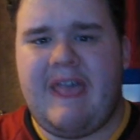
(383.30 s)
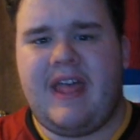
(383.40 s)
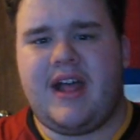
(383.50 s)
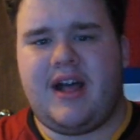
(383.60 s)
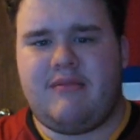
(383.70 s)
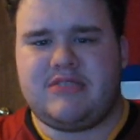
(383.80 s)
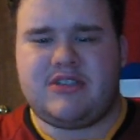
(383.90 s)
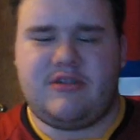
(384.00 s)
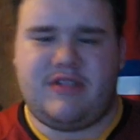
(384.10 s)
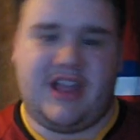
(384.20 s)

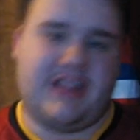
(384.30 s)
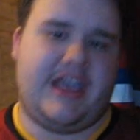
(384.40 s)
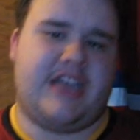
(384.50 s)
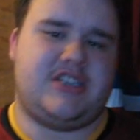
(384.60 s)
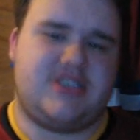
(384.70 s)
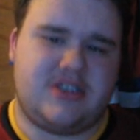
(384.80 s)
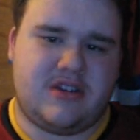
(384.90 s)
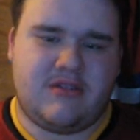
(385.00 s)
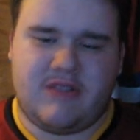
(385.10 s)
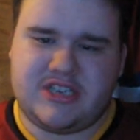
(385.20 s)
Saw him a lot last
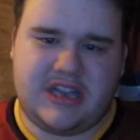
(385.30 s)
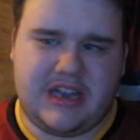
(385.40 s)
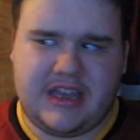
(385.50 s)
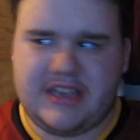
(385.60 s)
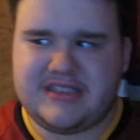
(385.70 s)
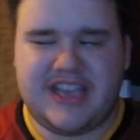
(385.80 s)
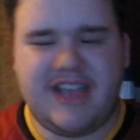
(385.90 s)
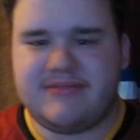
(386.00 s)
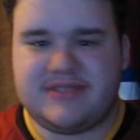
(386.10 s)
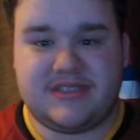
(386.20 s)
year. Watched a lot of Kings
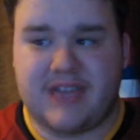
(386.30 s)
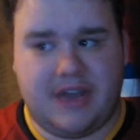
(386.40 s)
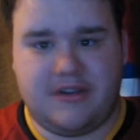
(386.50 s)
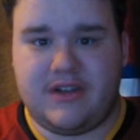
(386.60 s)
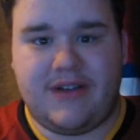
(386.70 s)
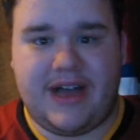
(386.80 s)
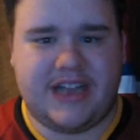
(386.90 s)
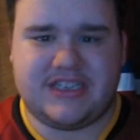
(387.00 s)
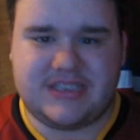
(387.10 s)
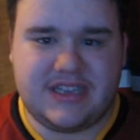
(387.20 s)
games. I don't know why. I
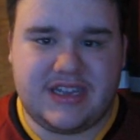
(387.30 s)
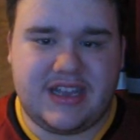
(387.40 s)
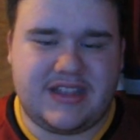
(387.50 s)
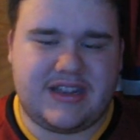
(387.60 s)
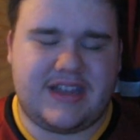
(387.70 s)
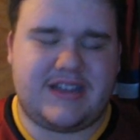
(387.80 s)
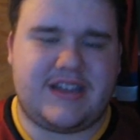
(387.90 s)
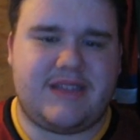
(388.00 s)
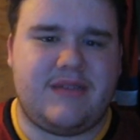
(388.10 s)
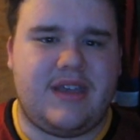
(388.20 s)
just did at that
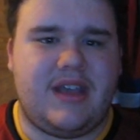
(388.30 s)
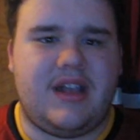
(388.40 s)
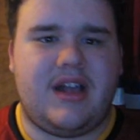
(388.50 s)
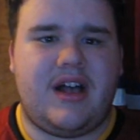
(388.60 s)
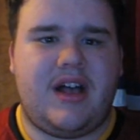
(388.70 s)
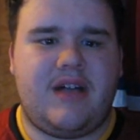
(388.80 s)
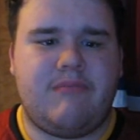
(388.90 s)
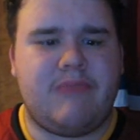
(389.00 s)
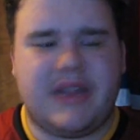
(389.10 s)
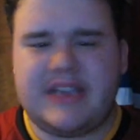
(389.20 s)
time.
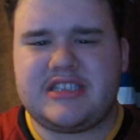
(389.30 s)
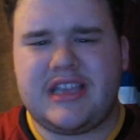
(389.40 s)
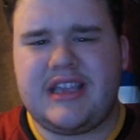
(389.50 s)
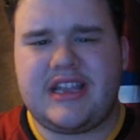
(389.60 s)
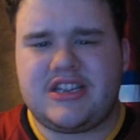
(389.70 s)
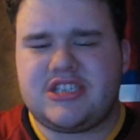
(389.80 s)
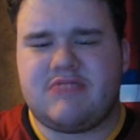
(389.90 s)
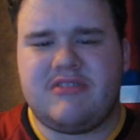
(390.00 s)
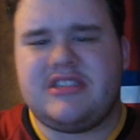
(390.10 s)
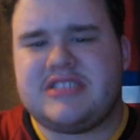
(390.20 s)
But he had just a
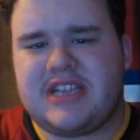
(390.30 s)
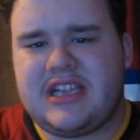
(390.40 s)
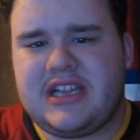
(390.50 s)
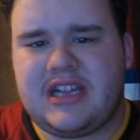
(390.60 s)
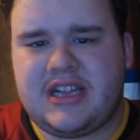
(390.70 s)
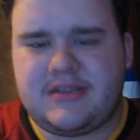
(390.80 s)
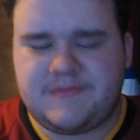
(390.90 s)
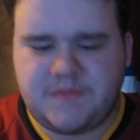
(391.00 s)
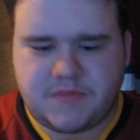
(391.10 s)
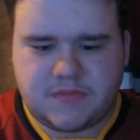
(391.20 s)
really solid
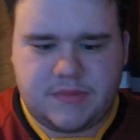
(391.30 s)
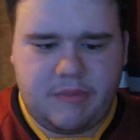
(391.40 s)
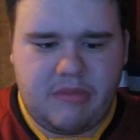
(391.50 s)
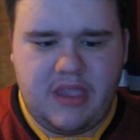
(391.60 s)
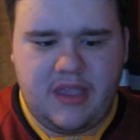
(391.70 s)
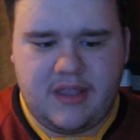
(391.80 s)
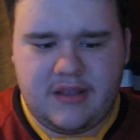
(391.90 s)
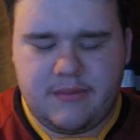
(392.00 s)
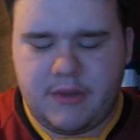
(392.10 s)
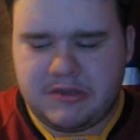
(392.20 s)

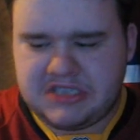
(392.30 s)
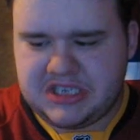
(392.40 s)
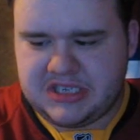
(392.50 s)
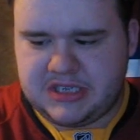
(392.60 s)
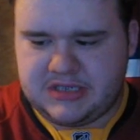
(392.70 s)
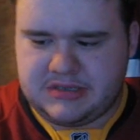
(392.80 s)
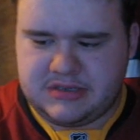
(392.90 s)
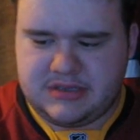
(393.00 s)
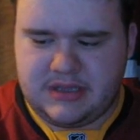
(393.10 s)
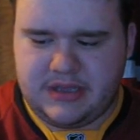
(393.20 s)
postseason.
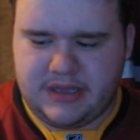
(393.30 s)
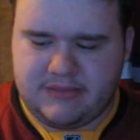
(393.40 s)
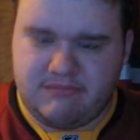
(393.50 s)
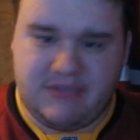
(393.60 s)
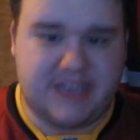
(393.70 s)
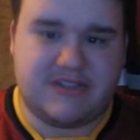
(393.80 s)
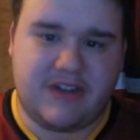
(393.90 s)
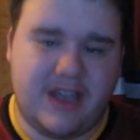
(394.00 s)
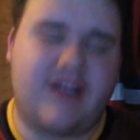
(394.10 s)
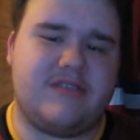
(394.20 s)
He's
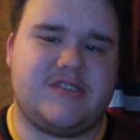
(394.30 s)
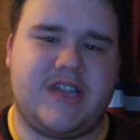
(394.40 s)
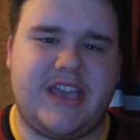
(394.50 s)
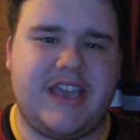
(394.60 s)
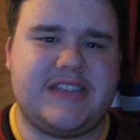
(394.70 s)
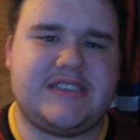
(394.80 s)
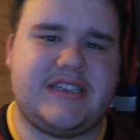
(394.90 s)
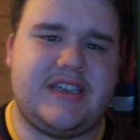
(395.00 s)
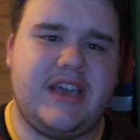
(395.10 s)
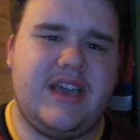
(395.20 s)
already out, so I can't
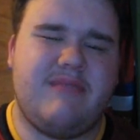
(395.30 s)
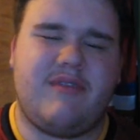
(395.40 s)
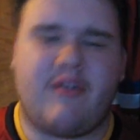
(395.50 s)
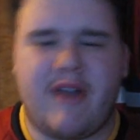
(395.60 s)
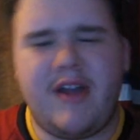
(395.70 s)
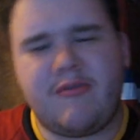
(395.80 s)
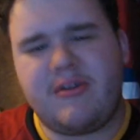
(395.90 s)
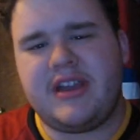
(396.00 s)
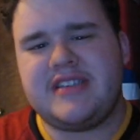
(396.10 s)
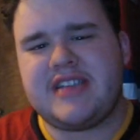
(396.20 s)
say. But for round
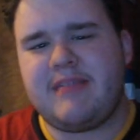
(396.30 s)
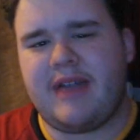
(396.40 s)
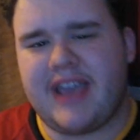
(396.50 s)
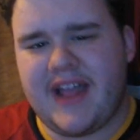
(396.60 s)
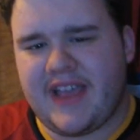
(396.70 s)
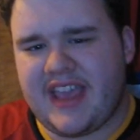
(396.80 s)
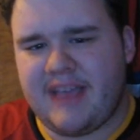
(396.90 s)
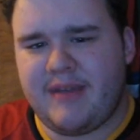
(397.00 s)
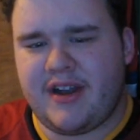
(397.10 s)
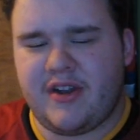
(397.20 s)
1, he's kind of like a guy that
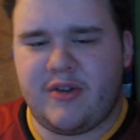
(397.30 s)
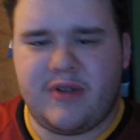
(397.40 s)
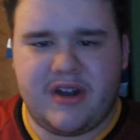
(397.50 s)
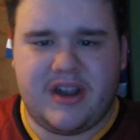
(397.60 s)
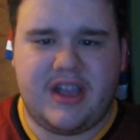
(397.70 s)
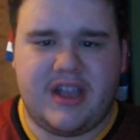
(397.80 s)
came out of nowhere.